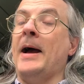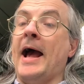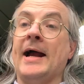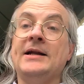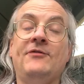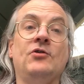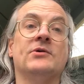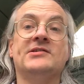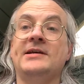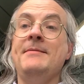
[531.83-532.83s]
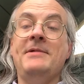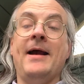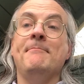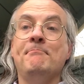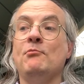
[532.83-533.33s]
And if you want to see
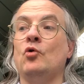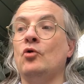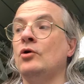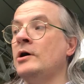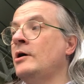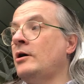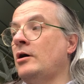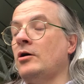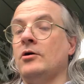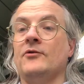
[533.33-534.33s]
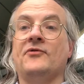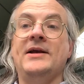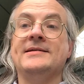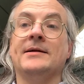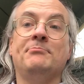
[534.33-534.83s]
yet more of
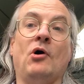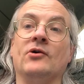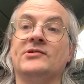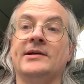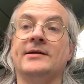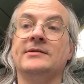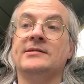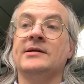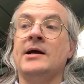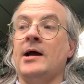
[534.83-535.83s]
these unboxings